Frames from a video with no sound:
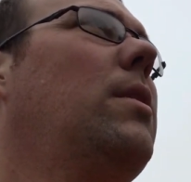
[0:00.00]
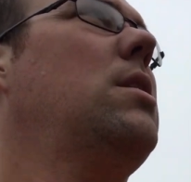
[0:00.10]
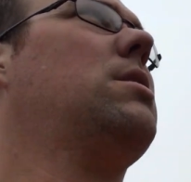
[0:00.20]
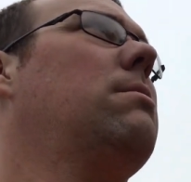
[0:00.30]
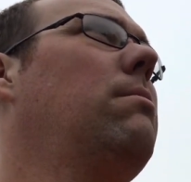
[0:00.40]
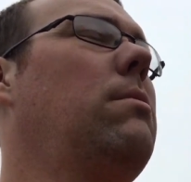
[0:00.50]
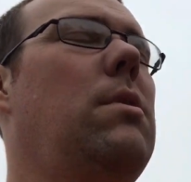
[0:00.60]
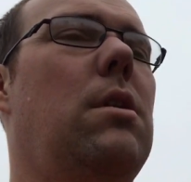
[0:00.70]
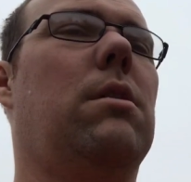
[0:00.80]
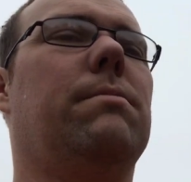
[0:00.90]
he's,
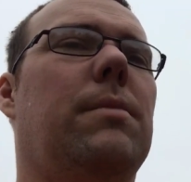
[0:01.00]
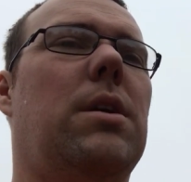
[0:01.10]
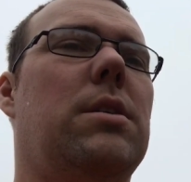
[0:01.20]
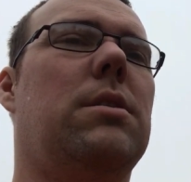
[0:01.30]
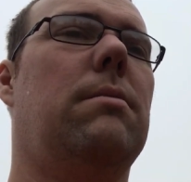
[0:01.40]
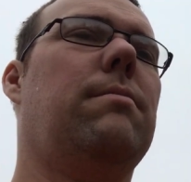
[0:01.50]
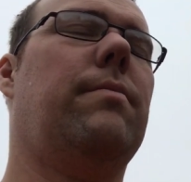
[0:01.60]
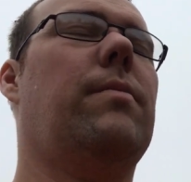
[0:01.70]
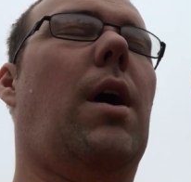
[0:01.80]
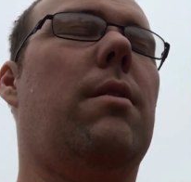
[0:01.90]
you know,
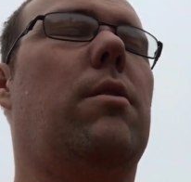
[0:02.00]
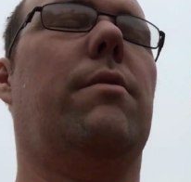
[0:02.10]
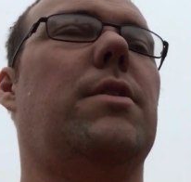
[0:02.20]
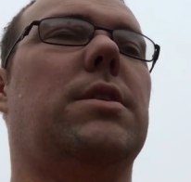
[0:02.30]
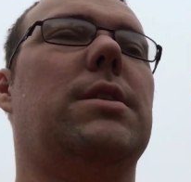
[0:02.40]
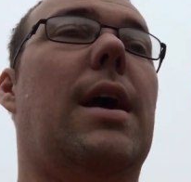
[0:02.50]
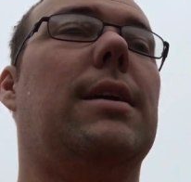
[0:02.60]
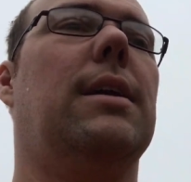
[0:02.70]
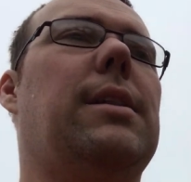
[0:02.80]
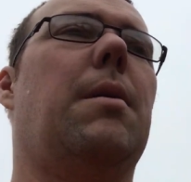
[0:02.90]
I don't know if he's
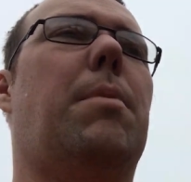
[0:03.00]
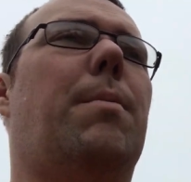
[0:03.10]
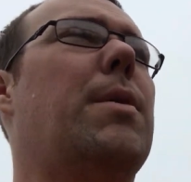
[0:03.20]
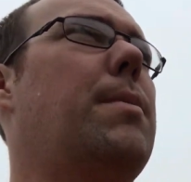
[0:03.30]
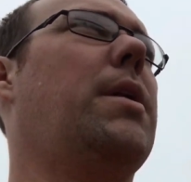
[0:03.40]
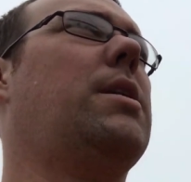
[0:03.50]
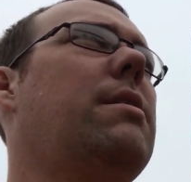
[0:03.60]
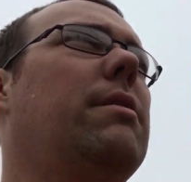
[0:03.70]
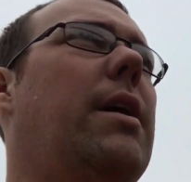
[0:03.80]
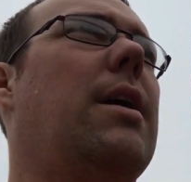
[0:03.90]
technically a puppy, but he
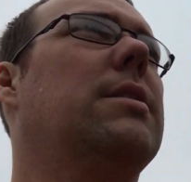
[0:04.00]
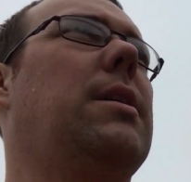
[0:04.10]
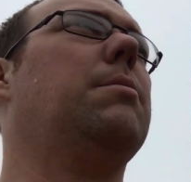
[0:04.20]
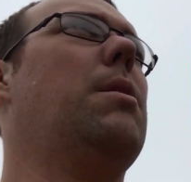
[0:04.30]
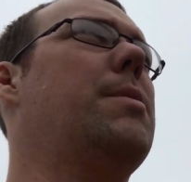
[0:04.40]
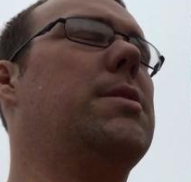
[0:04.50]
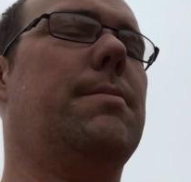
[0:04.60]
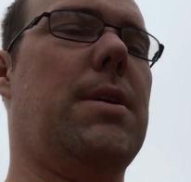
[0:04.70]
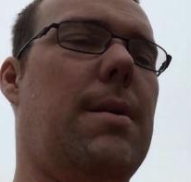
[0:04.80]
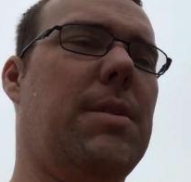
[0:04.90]
definitely acts like a puppy
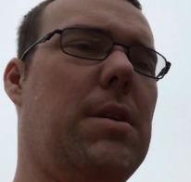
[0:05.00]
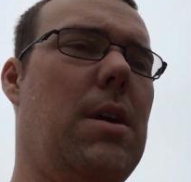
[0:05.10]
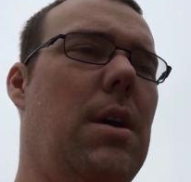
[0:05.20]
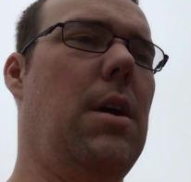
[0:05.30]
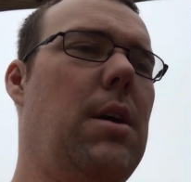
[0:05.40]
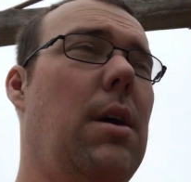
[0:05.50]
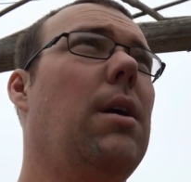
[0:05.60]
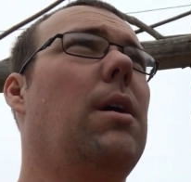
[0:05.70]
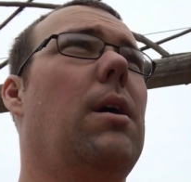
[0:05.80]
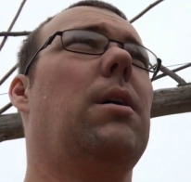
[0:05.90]
sometimes.
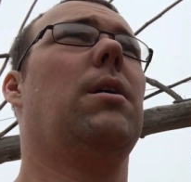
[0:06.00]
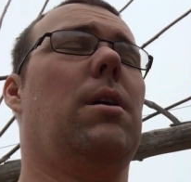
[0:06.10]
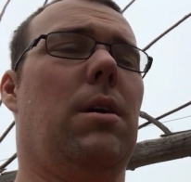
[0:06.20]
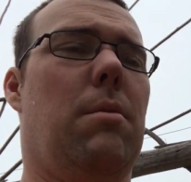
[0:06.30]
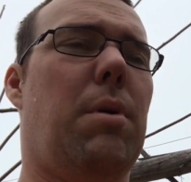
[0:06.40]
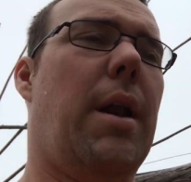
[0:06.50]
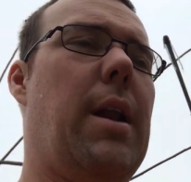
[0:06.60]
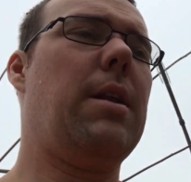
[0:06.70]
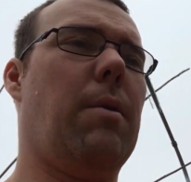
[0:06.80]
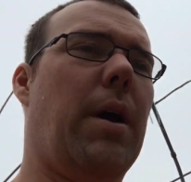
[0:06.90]
But
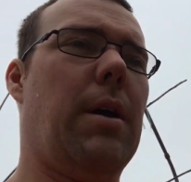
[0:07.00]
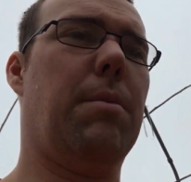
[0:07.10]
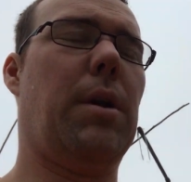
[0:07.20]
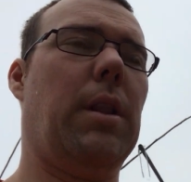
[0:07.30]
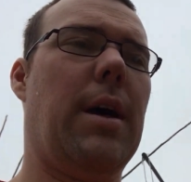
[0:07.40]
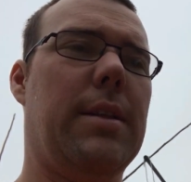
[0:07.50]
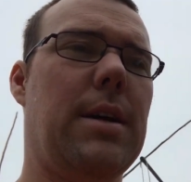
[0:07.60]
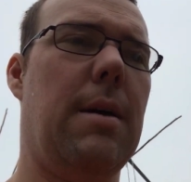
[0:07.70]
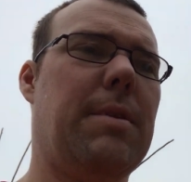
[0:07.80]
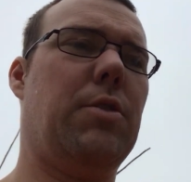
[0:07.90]
at any rate, I put a lot of
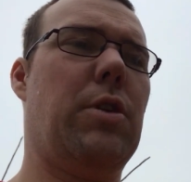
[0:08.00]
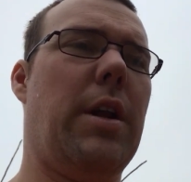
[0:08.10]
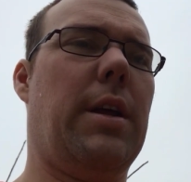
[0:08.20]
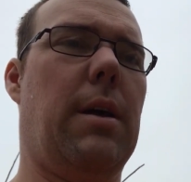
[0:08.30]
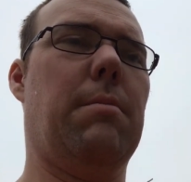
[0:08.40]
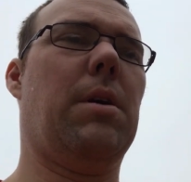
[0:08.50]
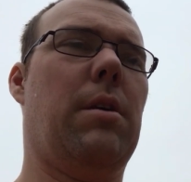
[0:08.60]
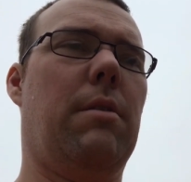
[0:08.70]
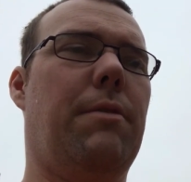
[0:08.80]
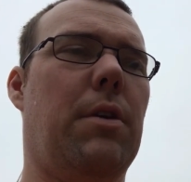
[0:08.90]
time into training him
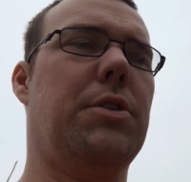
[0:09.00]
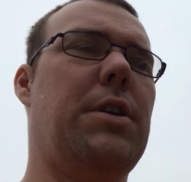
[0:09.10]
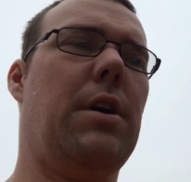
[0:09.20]
the first